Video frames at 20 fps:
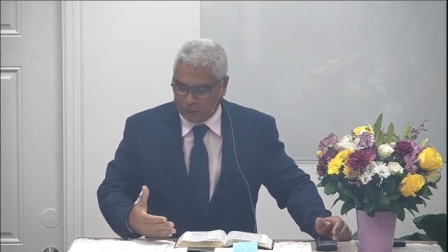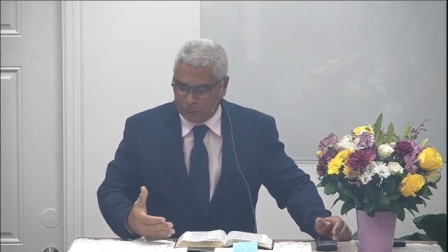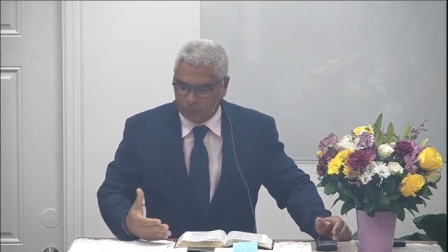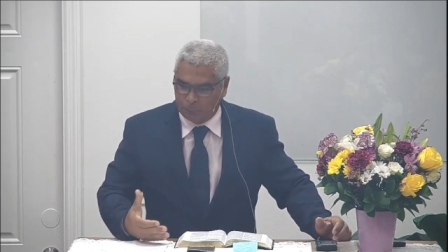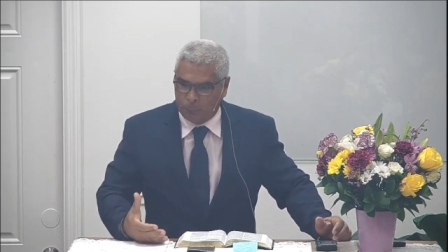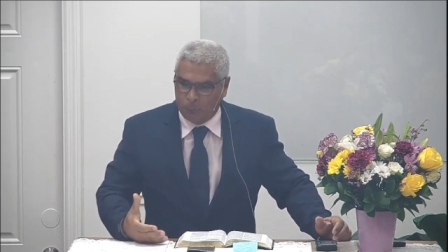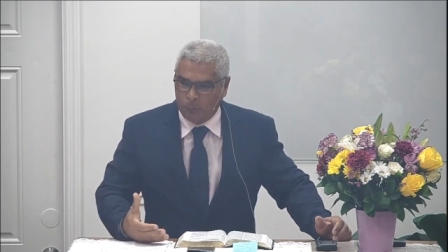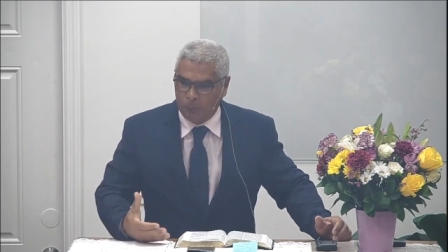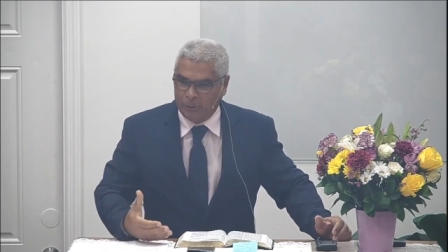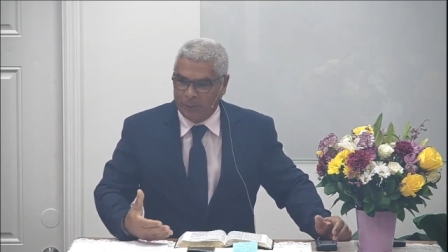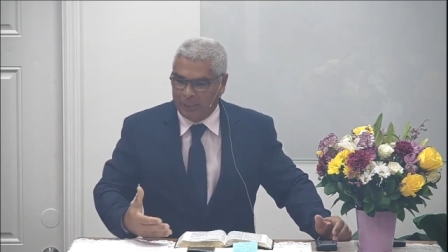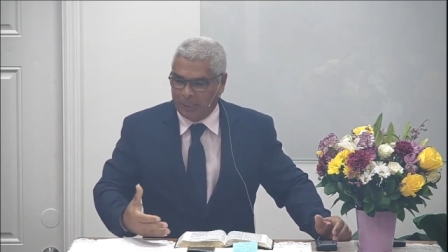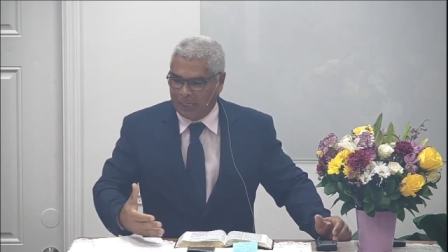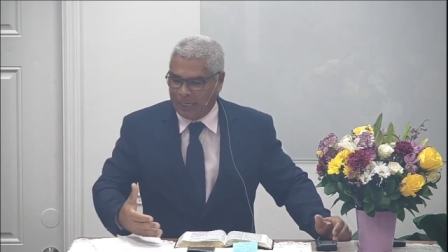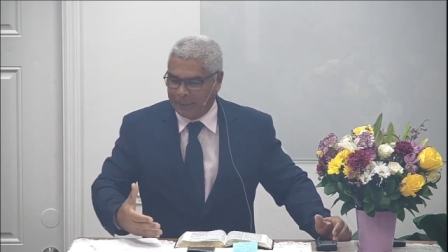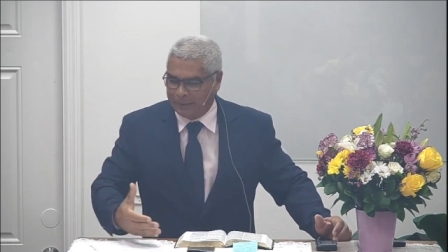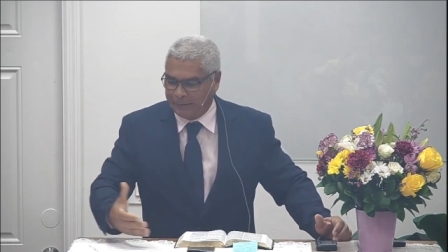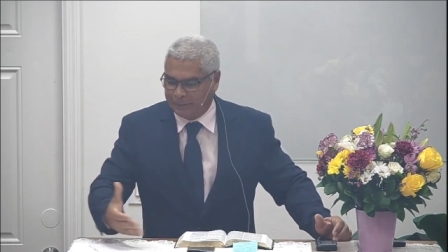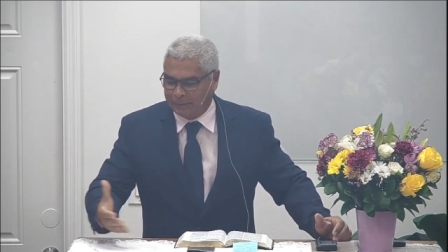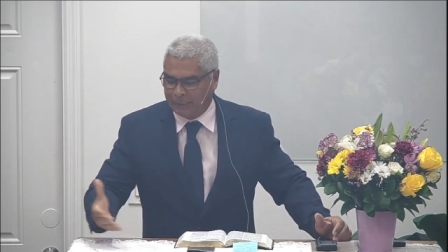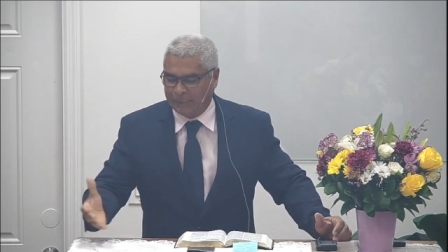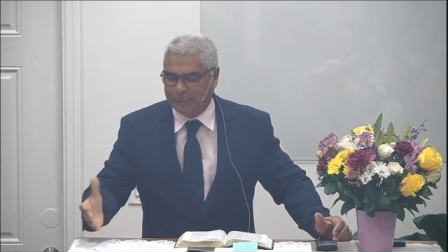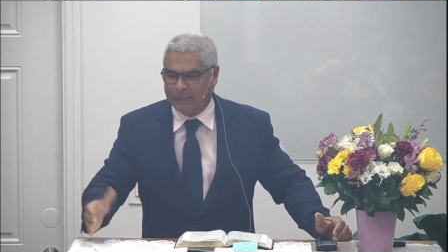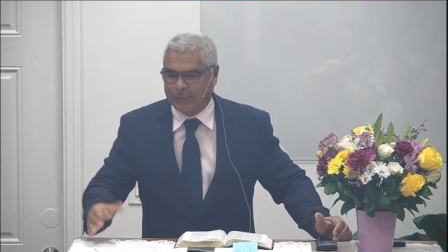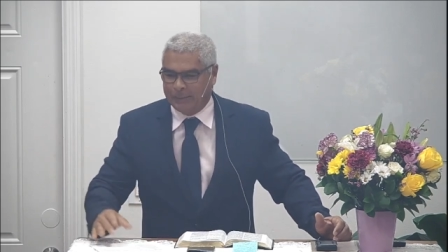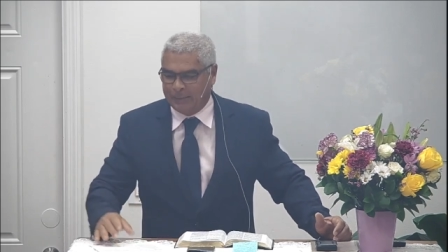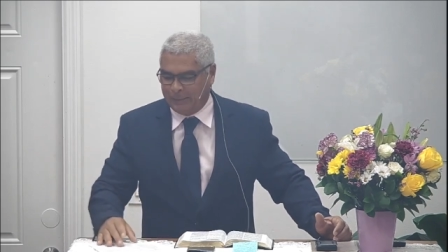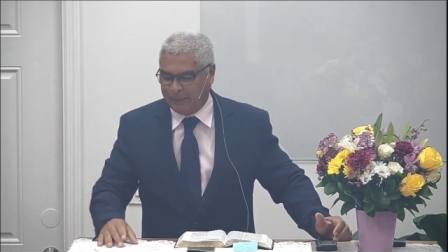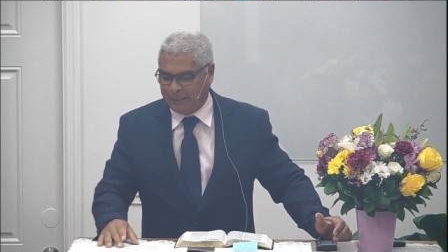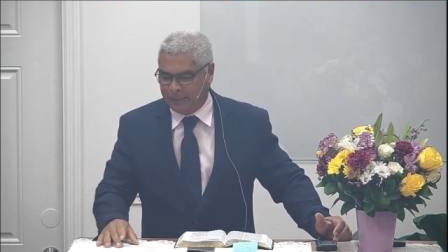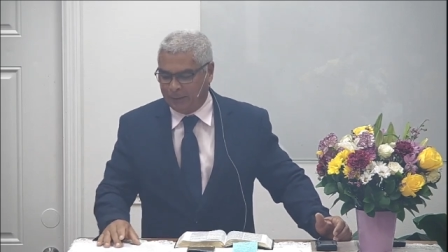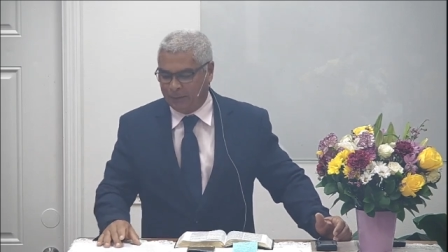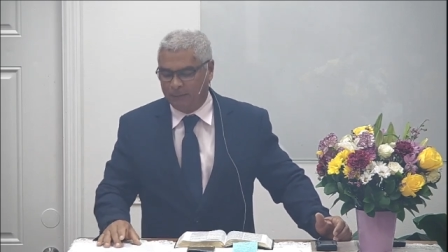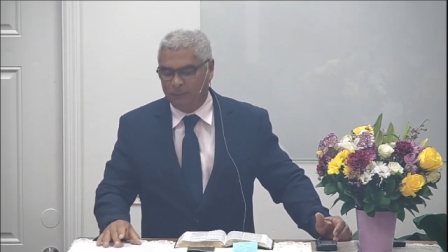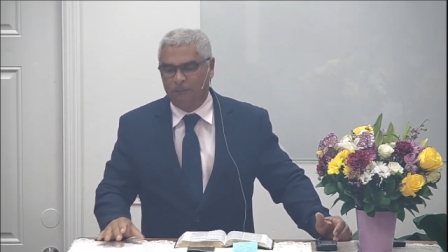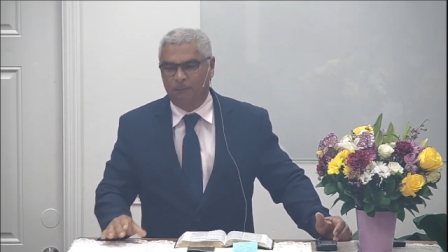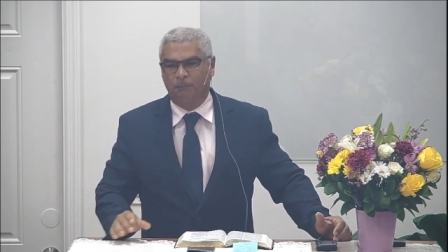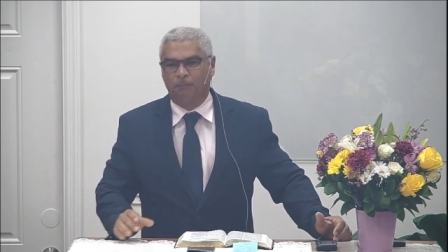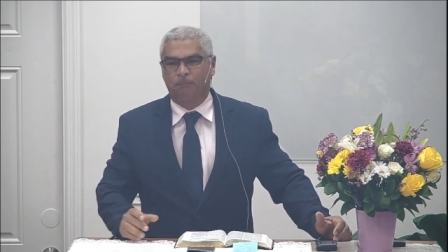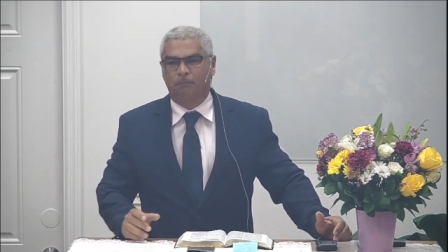So the resources that he
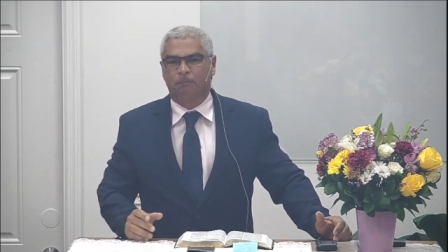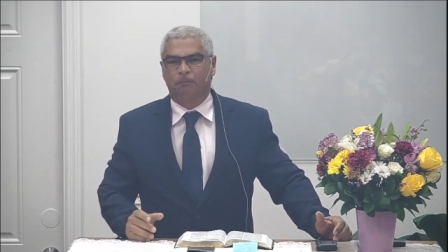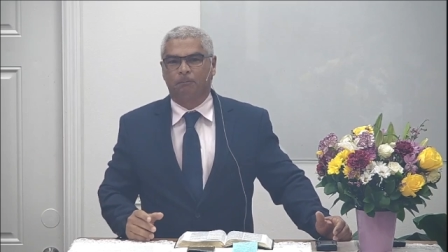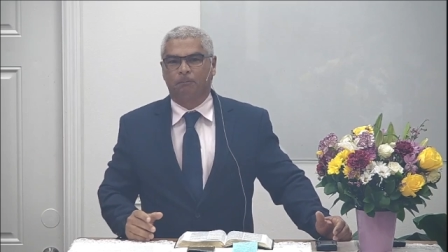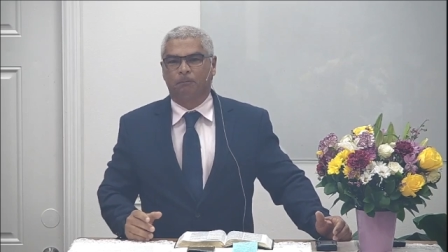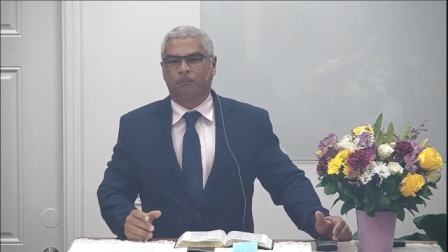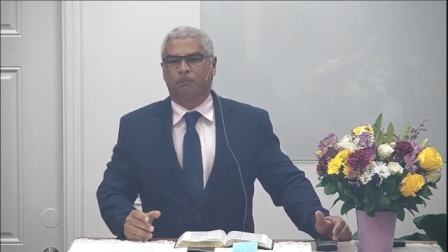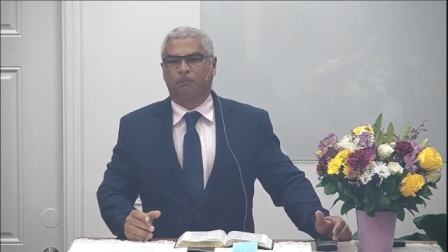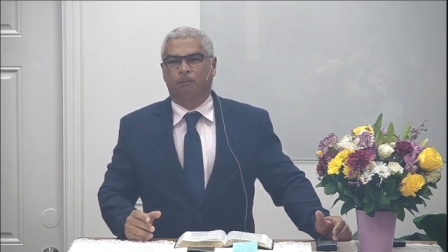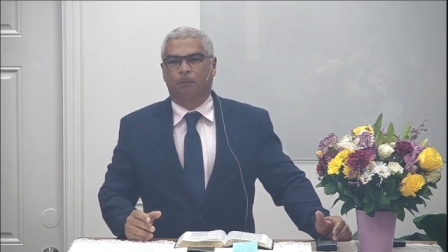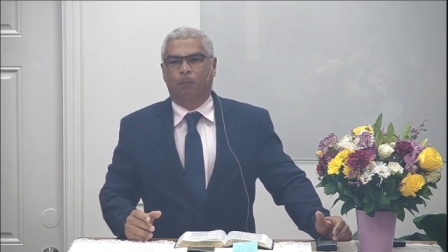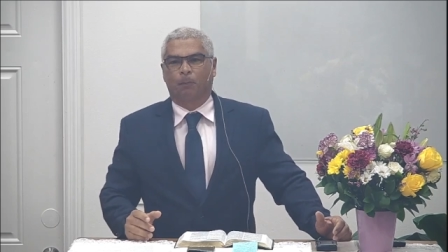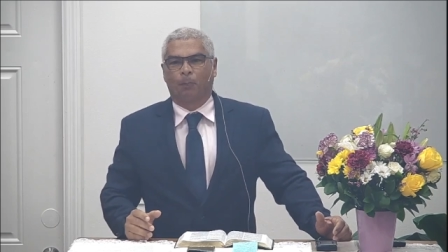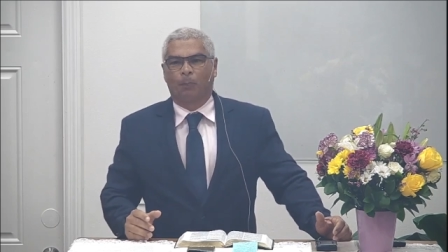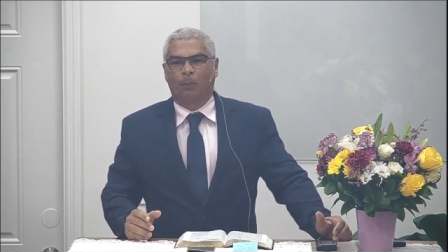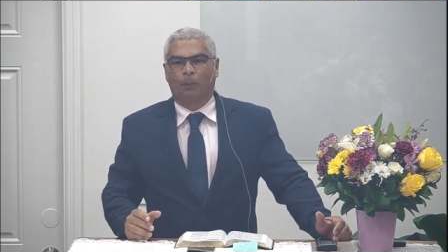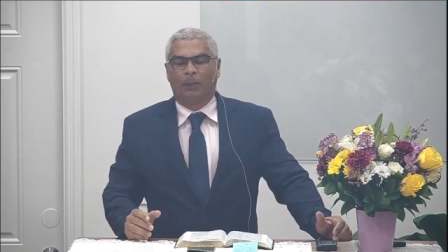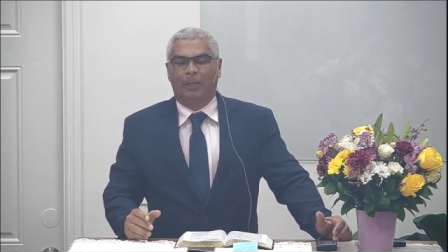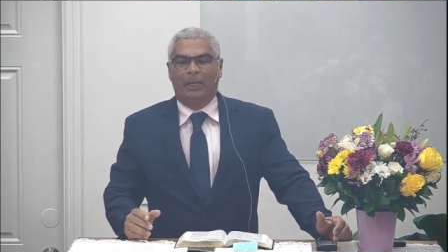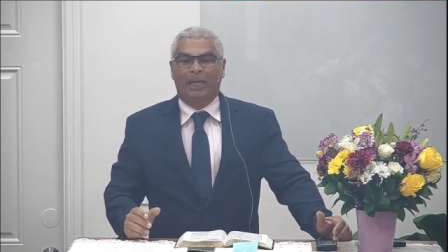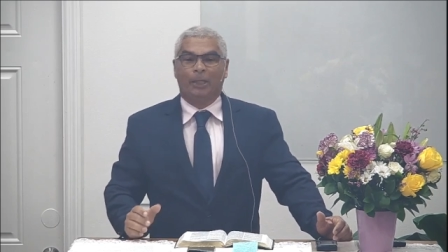disposed of